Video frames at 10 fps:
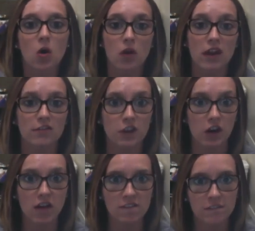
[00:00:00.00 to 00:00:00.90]
if
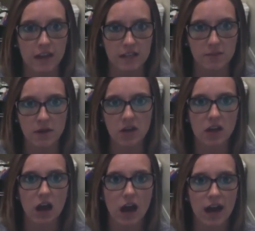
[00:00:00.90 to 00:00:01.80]
you're on
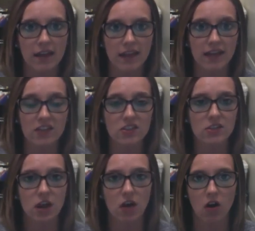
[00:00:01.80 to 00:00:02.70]
Facebook, I like to
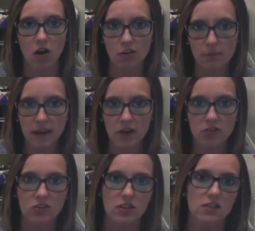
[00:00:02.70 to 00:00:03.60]
tell all of my
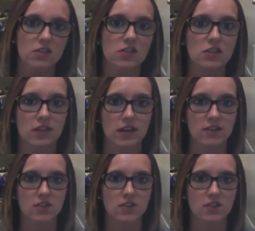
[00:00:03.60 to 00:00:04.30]
coaches to do this.